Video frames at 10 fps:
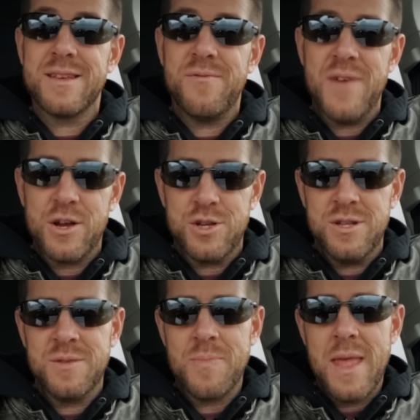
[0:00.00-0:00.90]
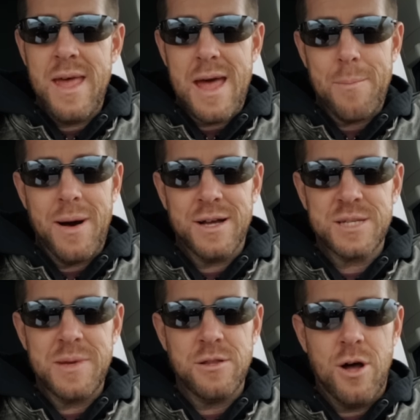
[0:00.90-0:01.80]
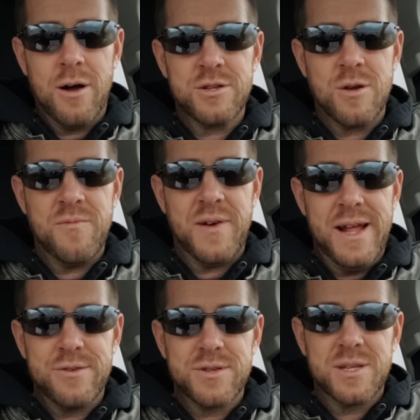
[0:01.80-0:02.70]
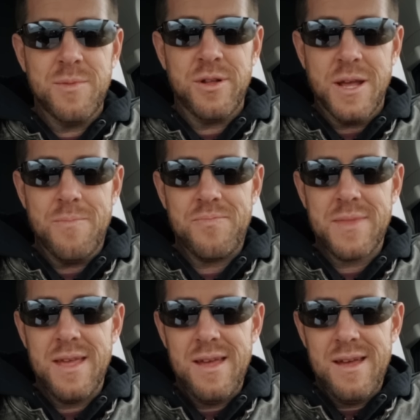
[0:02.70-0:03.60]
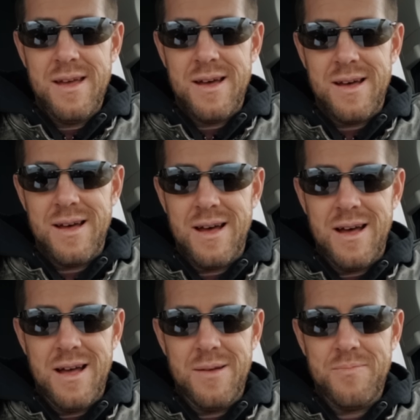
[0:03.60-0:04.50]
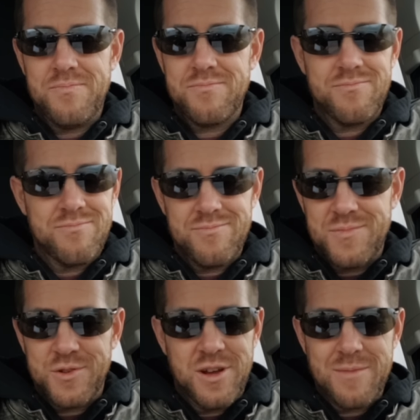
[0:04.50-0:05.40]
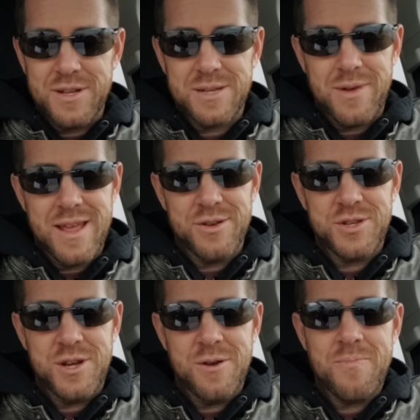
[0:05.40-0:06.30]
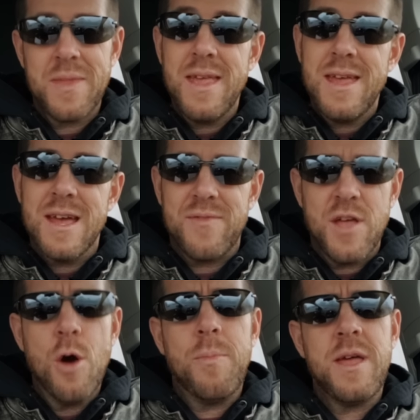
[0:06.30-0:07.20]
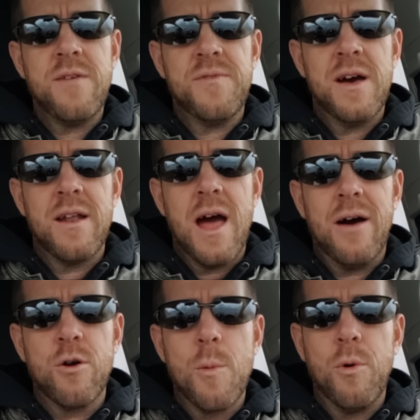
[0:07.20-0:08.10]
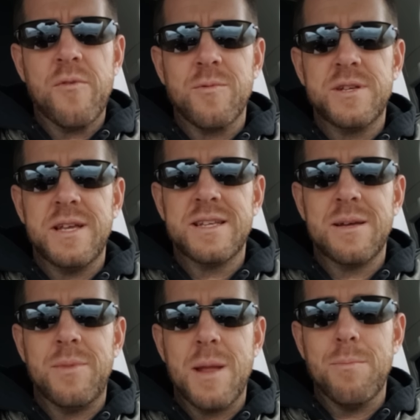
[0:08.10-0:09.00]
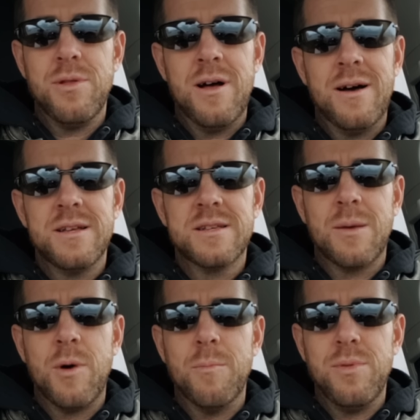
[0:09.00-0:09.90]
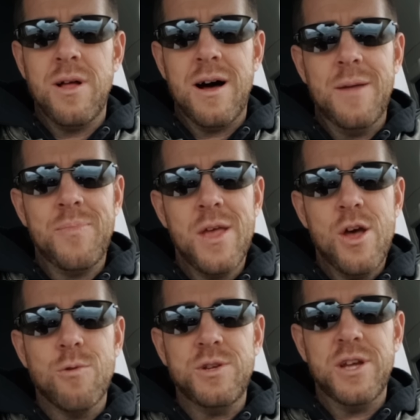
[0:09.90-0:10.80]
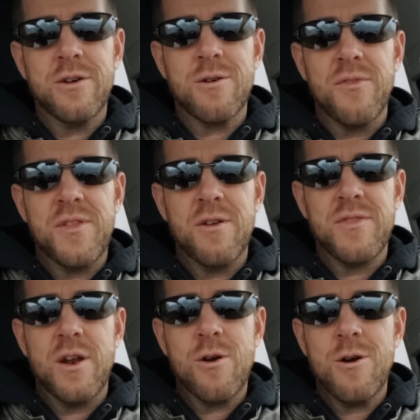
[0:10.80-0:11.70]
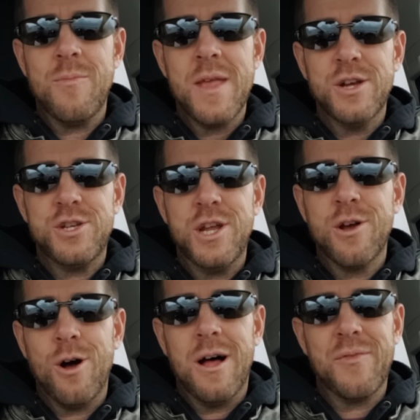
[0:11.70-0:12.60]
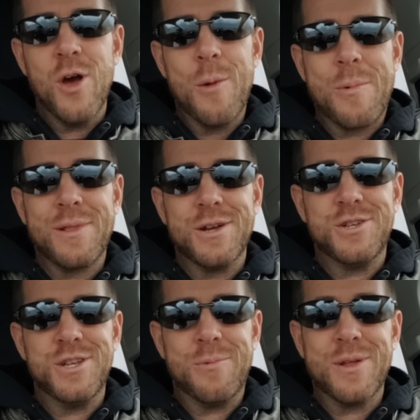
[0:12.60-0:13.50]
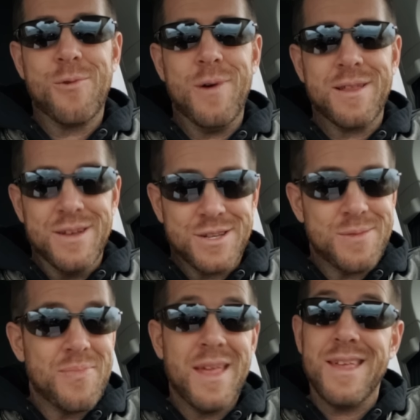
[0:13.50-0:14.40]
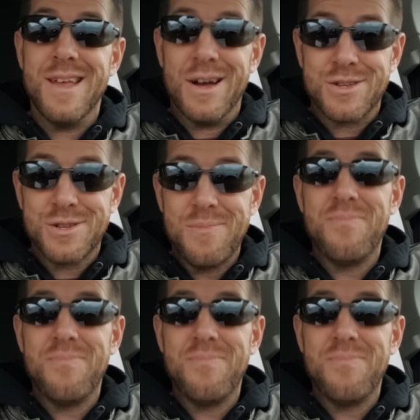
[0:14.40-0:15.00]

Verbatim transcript: affections and possibly long-term financial stability. Uh, they're talking about somebody else here. If the O P found out her boyfriend was seeing somebody blonde, someone blonde who was younger and thinner than her, she'd call off the open relationship with quickness. Yes.